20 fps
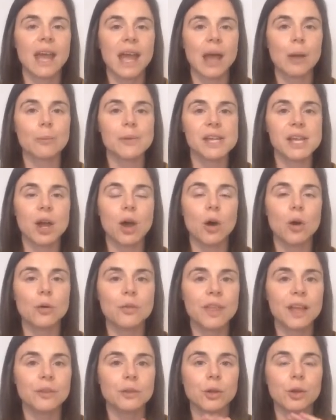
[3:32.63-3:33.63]
And we
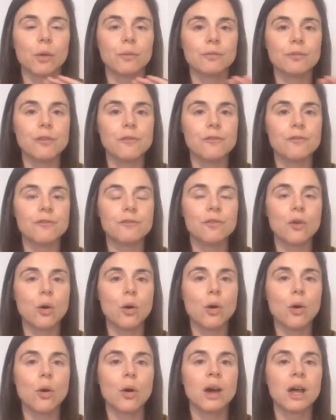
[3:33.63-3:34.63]
hold that note on for
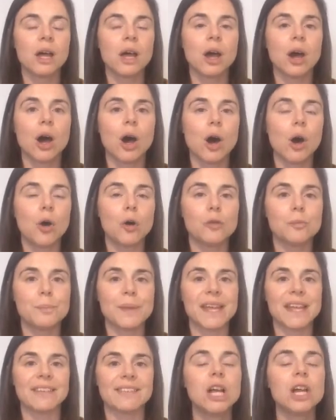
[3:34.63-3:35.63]
4 whole
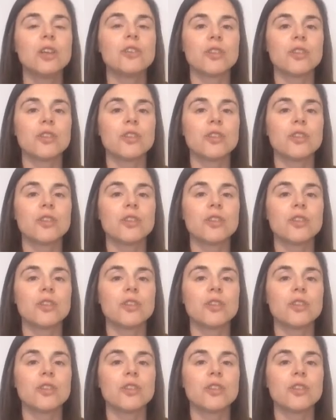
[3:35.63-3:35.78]
beats.